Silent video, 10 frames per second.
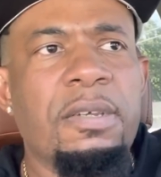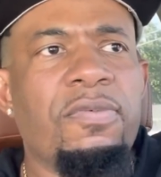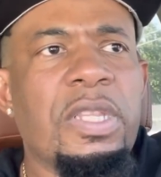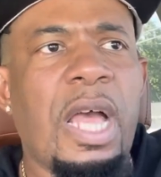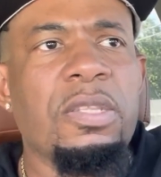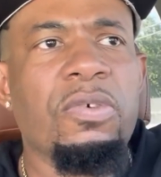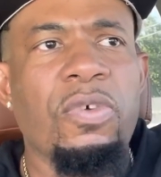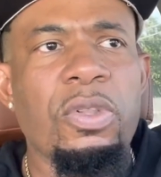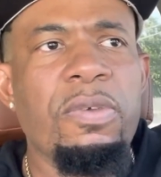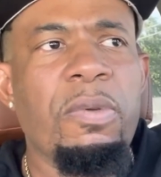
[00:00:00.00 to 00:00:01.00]
Rolando
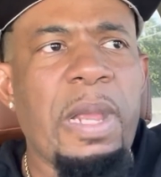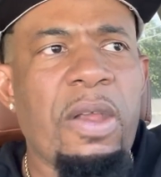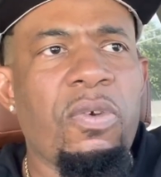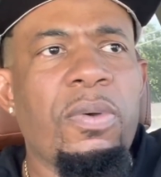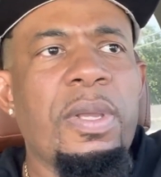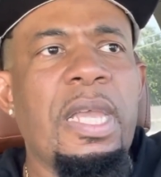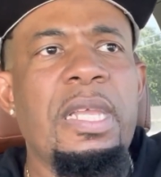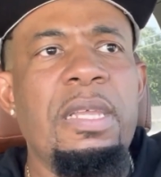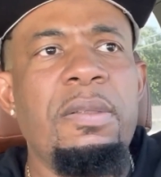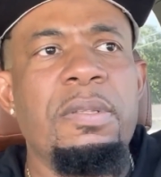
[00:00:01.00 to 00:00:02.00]
Rolly Romero, and
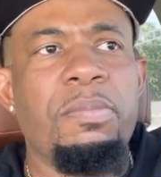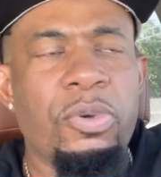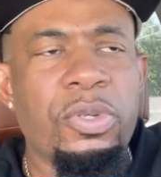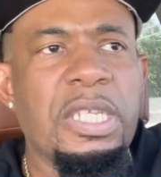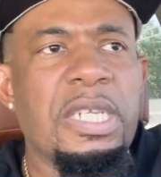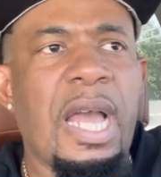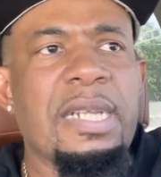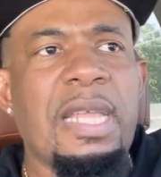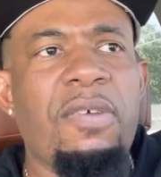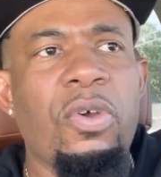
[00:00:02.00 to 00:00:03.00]
he brutally
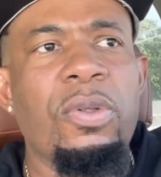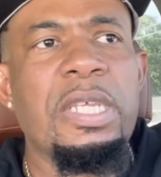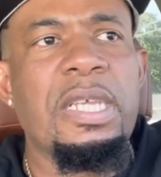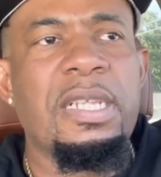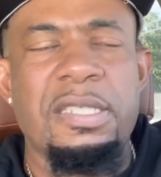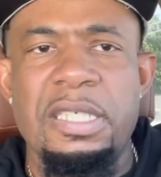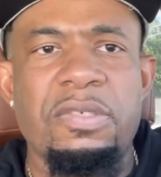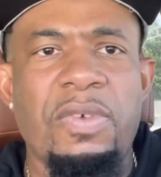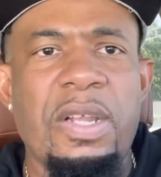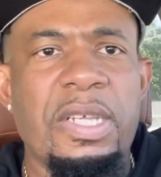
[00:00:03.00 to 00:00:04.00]
knocked out Rolly in the
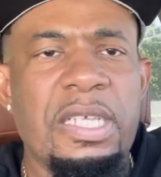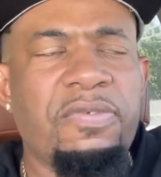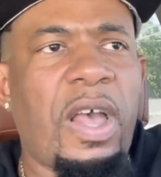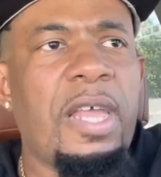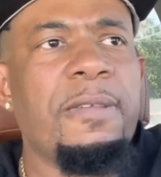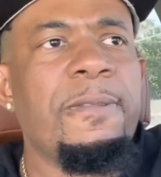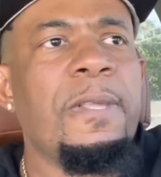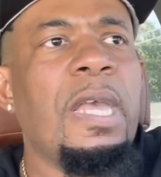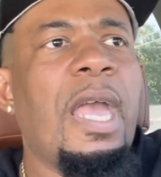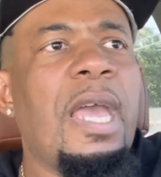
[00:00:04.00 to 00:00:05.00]
sixth round of his fight.
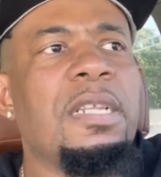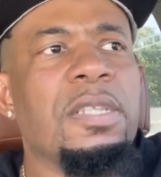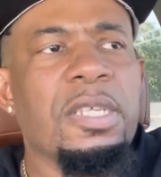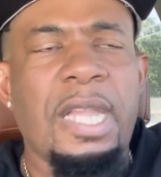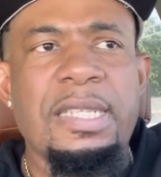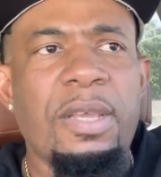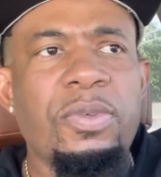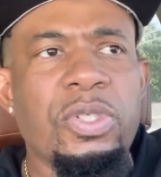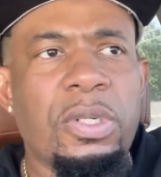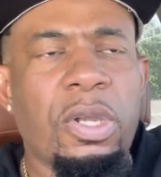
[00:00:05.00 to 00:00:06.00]
And it looked like they
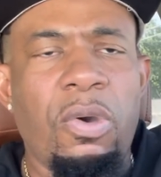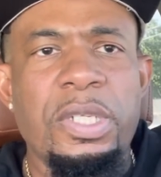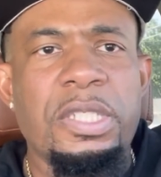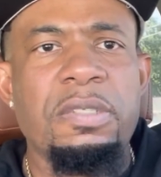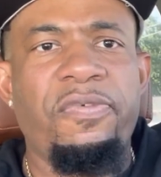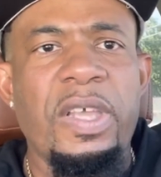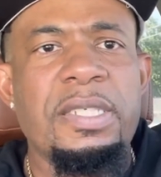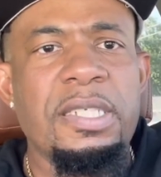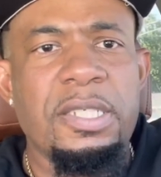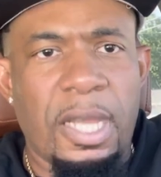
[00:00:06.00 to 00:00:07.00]
was on a course to
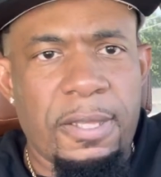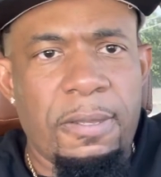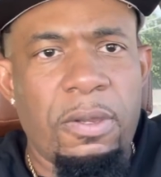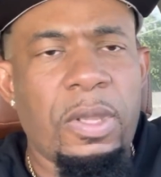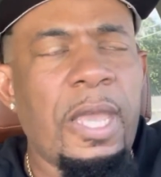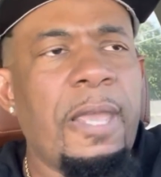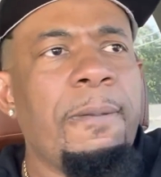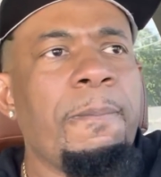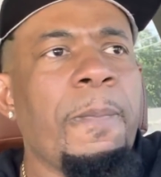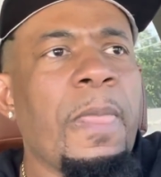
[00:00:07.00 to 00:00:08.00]
face each other, okay?
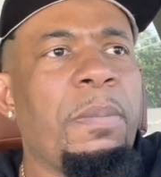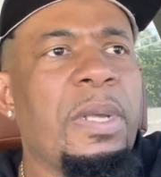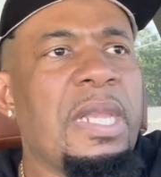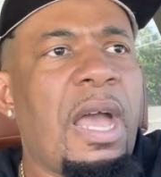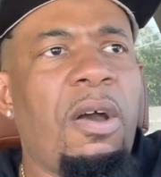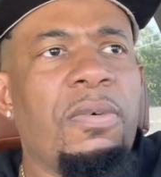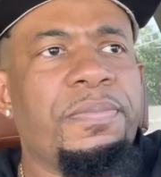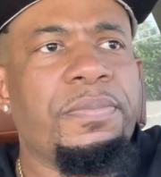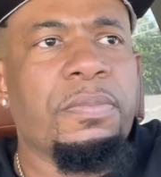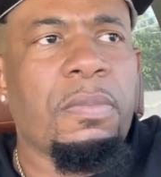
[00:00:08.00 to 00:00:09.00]
But now
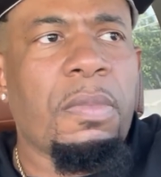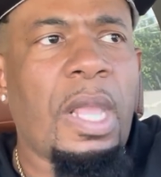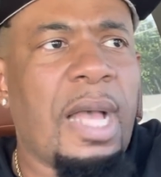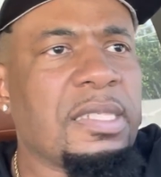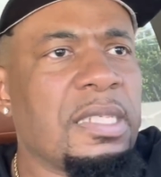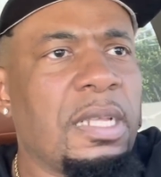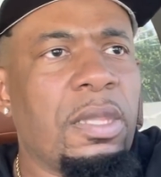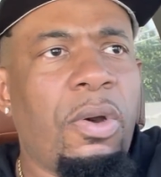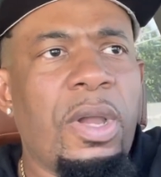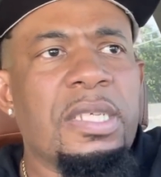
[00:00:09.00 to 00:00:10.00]
Oscar De
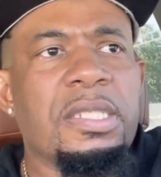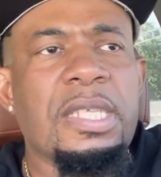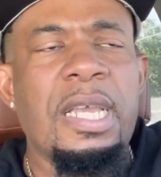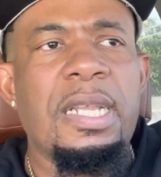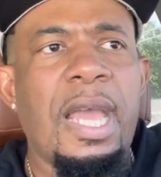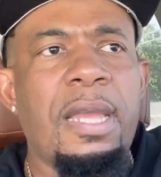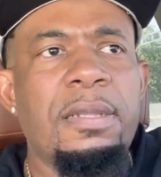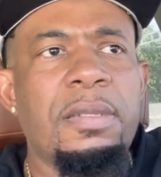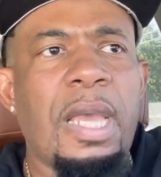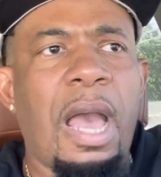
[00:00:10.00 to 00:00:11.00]
La Hoya is saying that
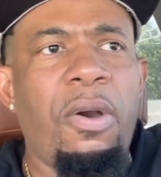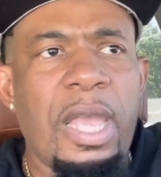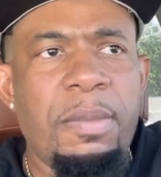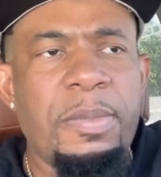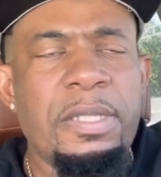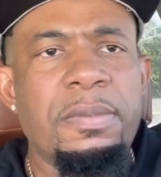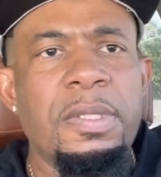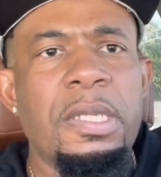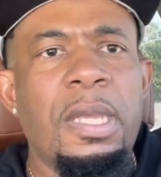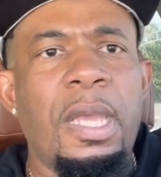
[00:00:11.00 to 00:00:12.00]
Al Haymon
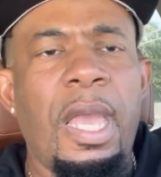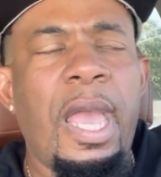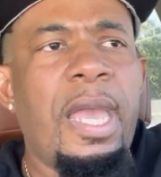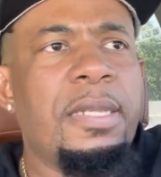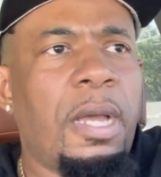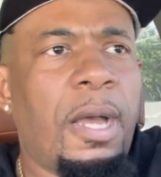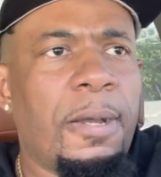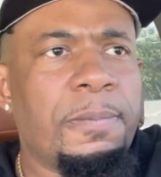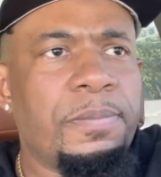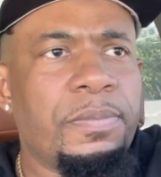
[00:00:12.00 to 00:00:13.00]
and
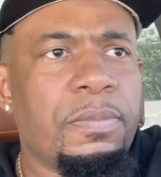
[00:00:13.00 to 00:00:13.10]
Floyd